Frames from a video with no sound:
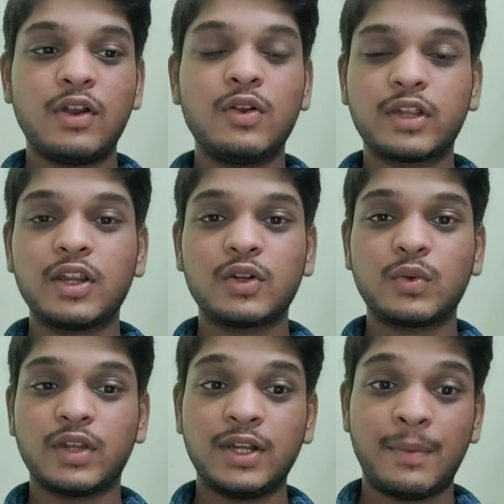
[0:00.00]
If you are
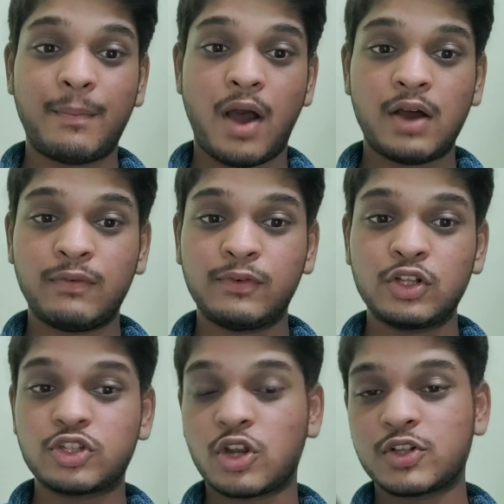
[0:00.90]
looking to read a
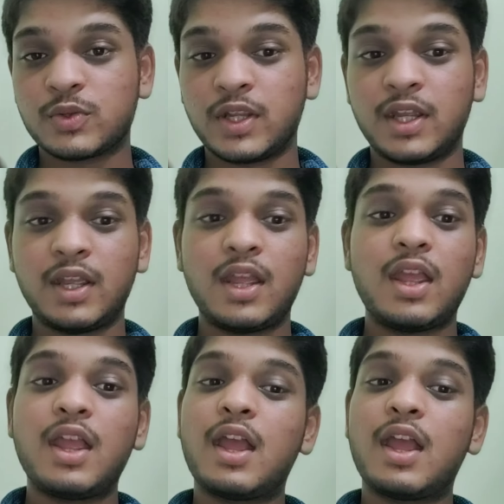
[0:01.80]
powerful short story